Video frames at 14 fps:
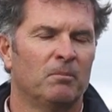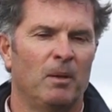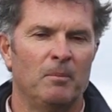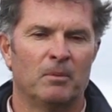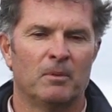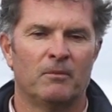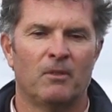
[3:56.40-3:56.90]

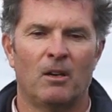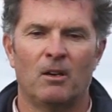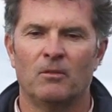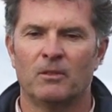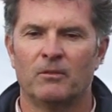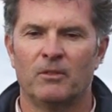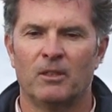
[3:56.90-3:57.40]
people
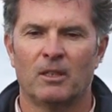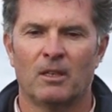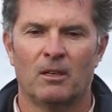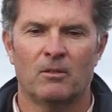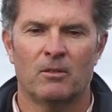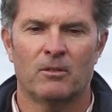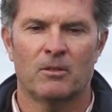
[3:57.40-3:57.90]
involved in
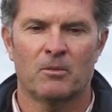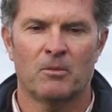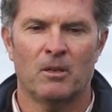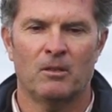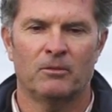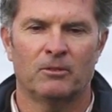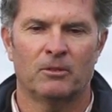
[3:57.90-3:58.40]
viticulture as
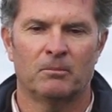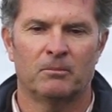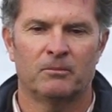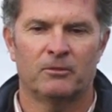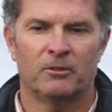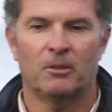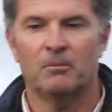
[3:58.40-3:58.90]
well,
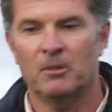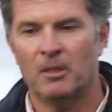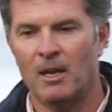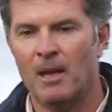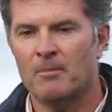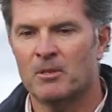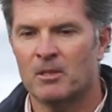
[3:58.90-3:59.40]
from the
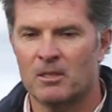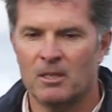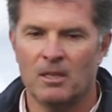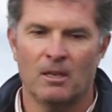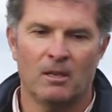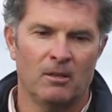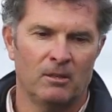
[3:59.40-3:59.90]

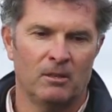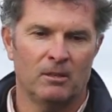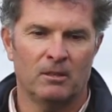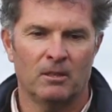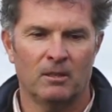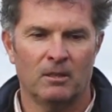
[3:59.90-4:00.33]
absentee owner